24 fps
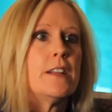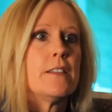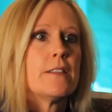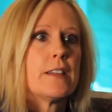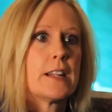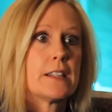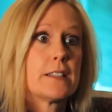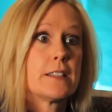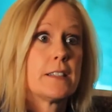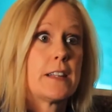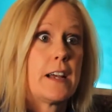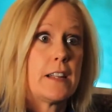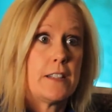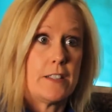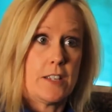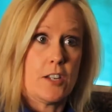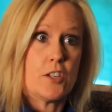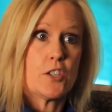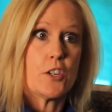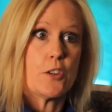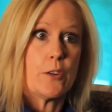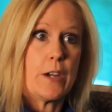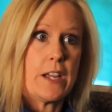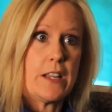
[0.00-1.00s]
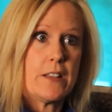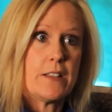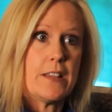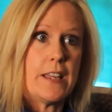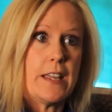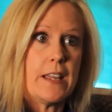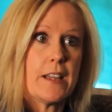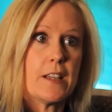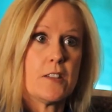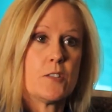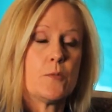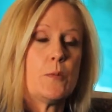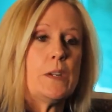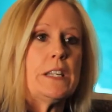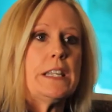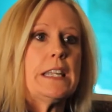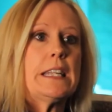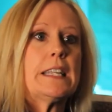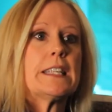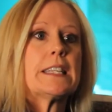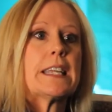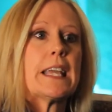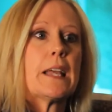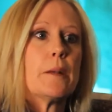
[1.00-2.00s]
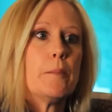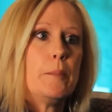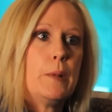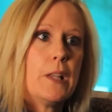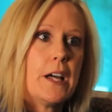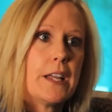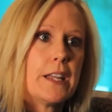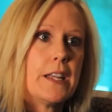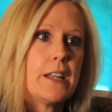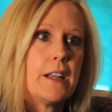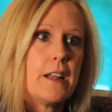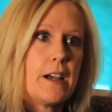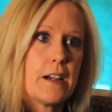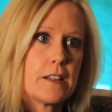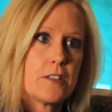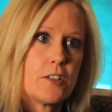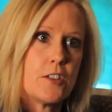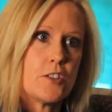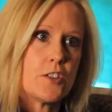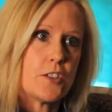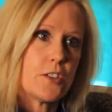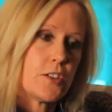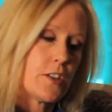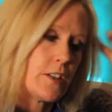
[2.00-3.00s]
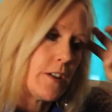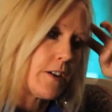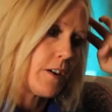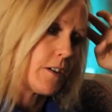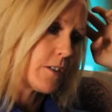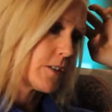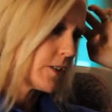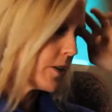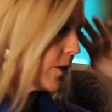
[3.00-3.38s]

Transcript: that's not such a great thing because we need to get blood and oxygen to the heart.